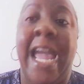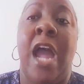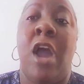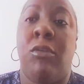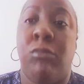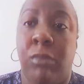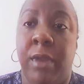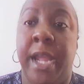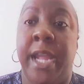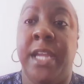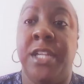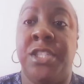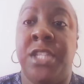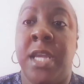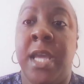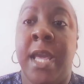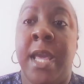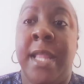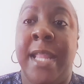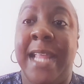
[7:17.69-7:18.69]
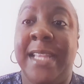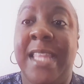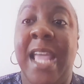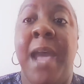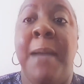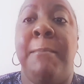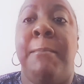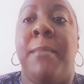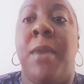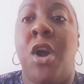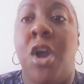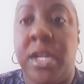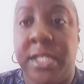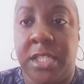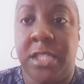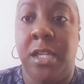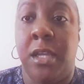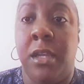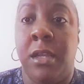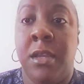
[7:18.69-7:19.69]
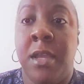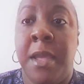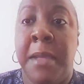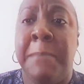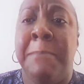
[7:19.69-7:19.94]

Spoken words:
outraged that that monster,